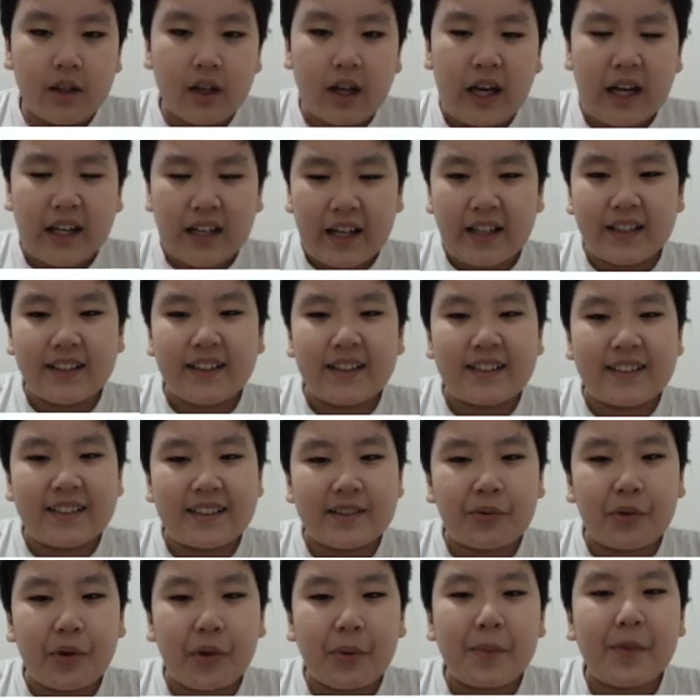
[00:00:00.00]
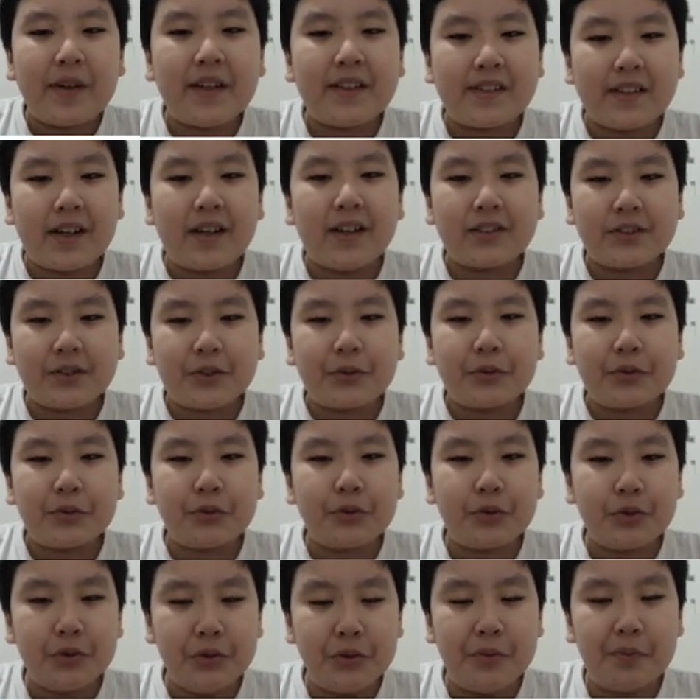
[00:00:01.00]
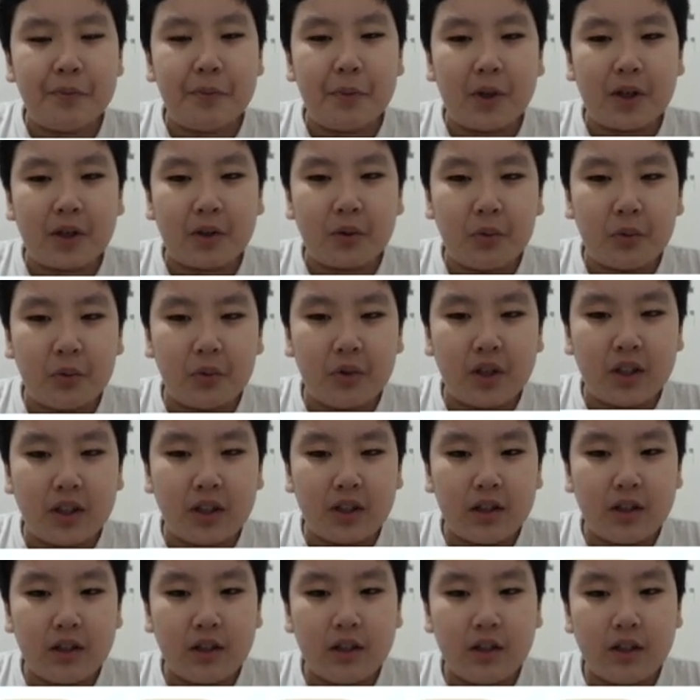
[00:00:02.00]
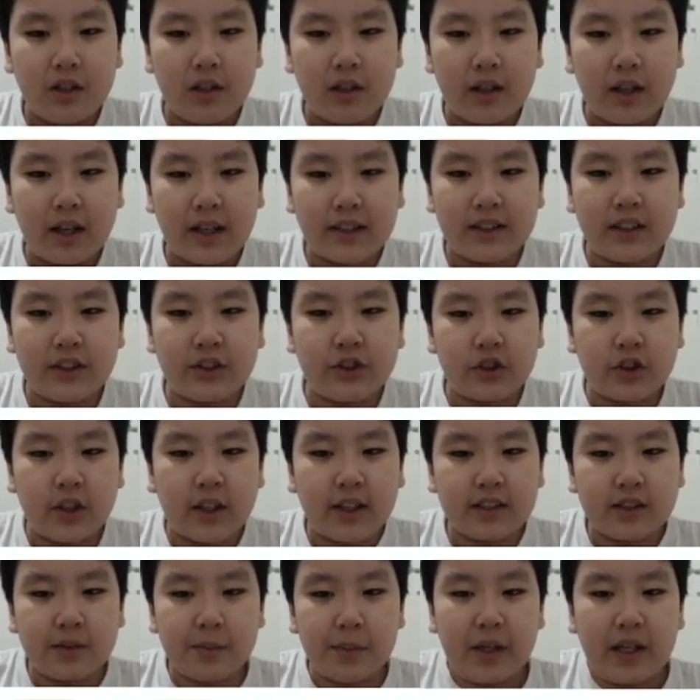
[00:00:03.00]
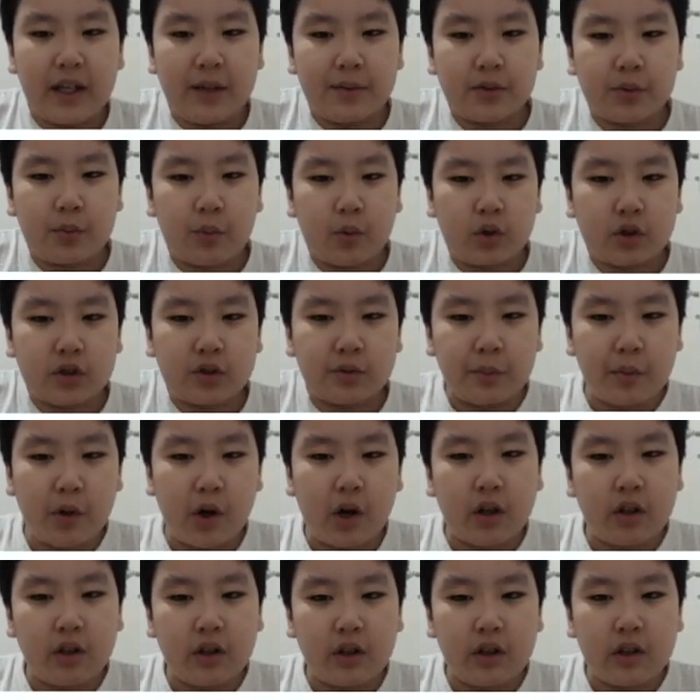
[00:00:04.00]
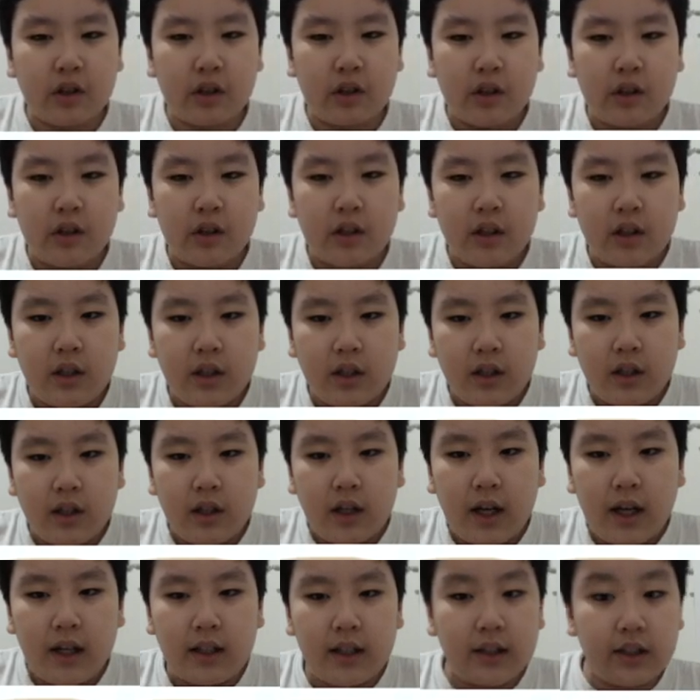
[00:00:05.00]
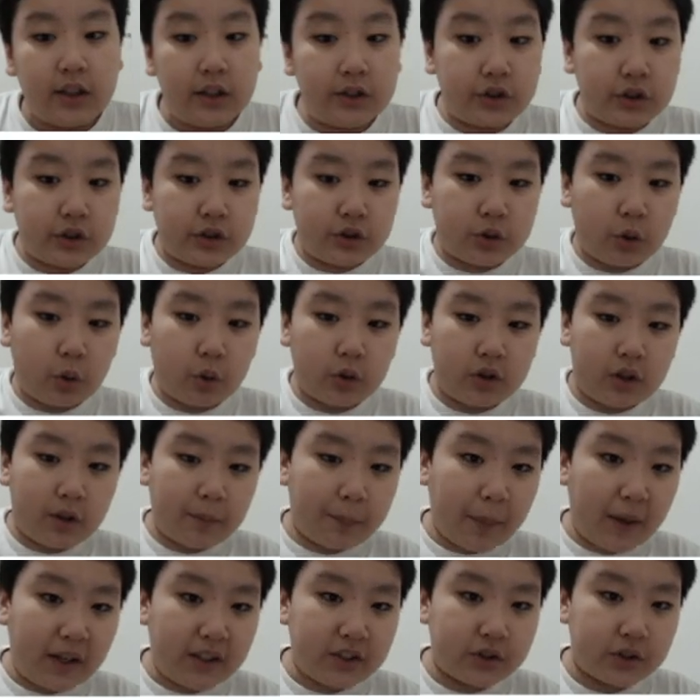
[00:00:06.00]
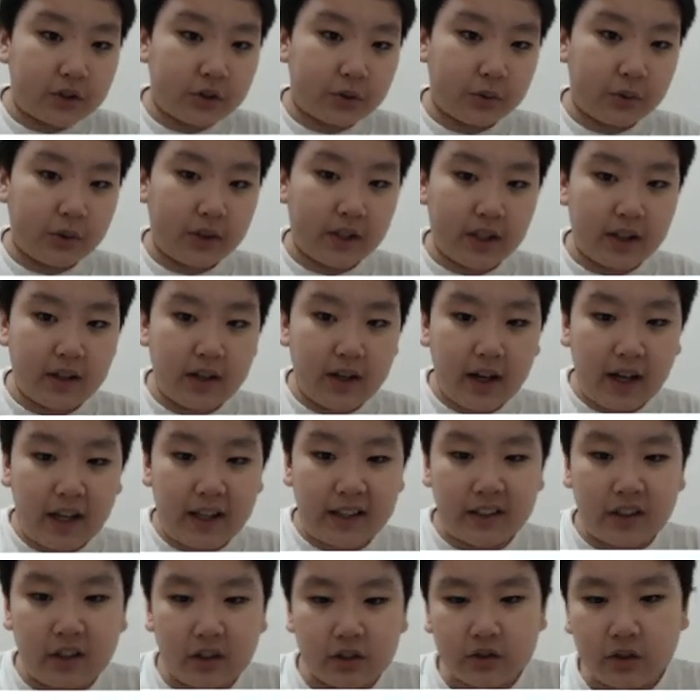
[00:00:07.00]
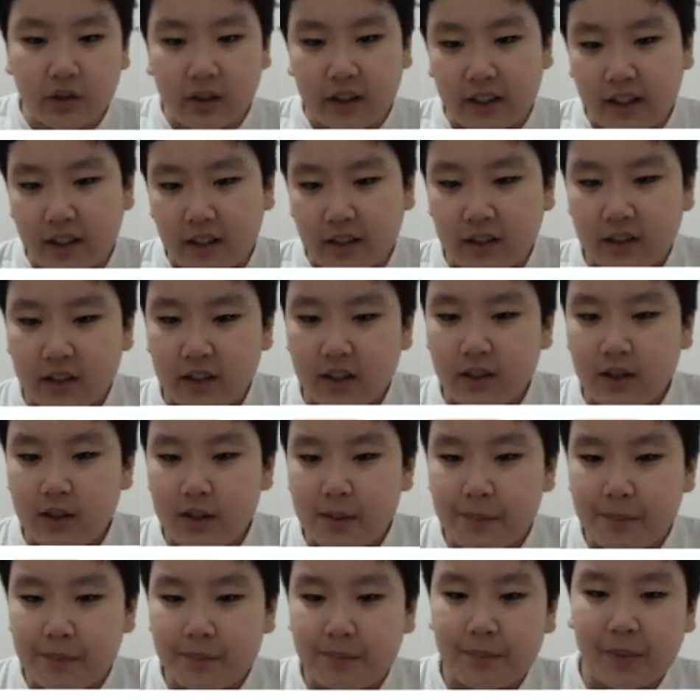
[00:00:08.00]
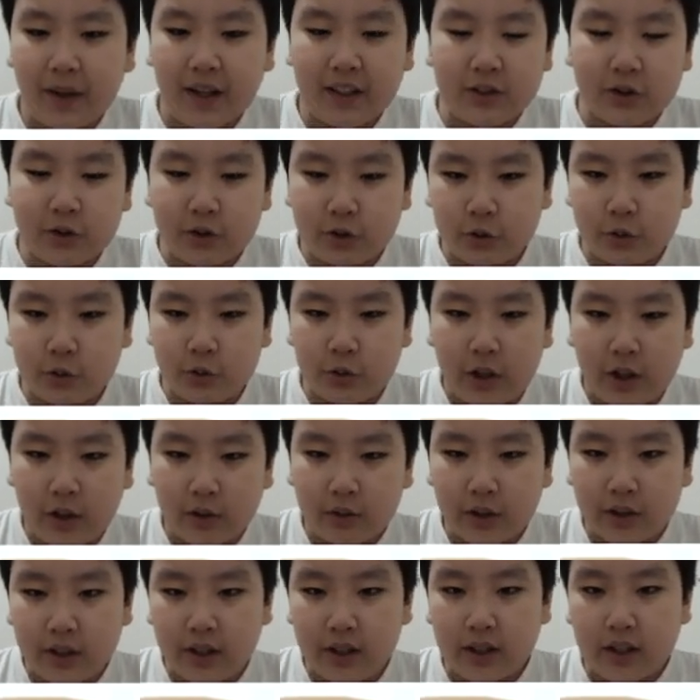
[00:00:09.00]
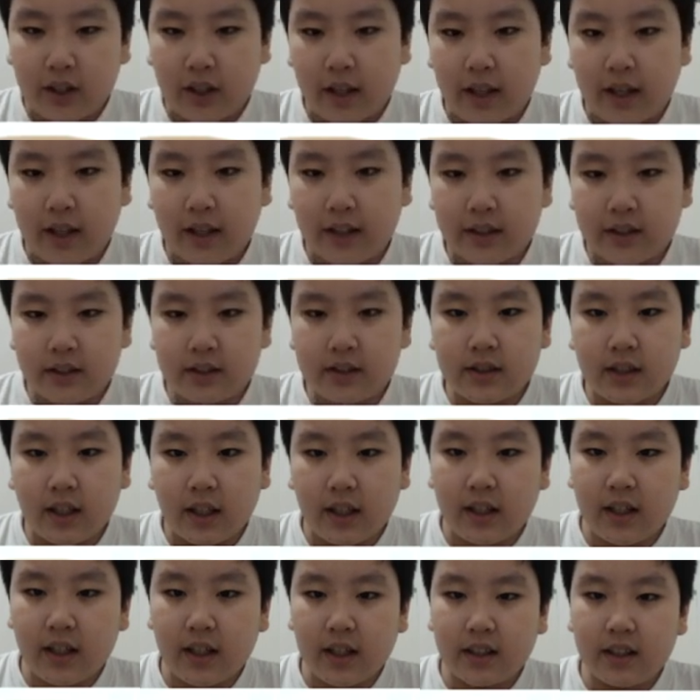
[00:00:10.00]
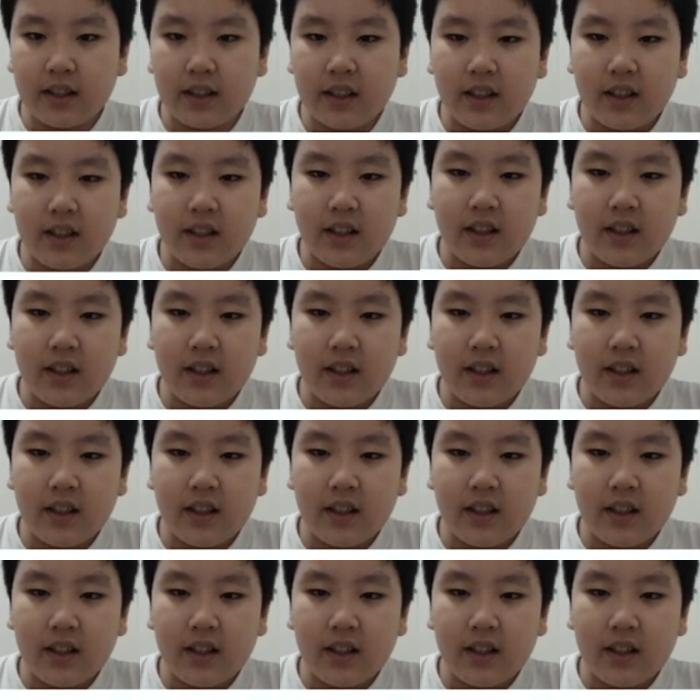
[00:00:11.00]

And I think this form is also super cool. Like the chest becomes more smaller, and then there's a shoulder patch too here, and also like a patch too down in the legs, and then